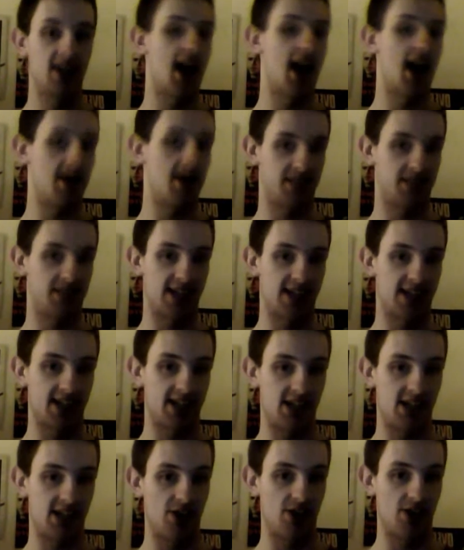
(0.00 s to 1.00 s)
I am
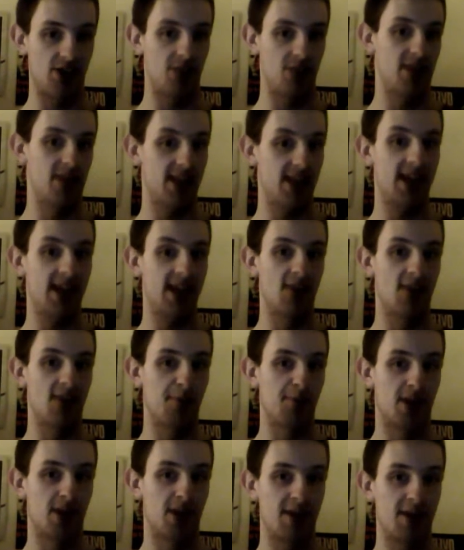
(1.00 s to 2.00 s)
sticking to it. We need to give
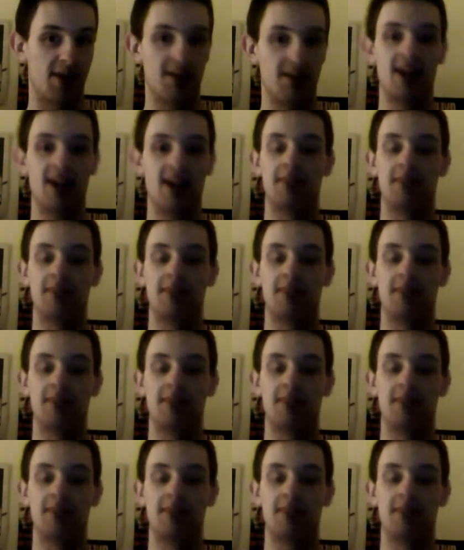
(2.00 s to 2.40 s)
up on him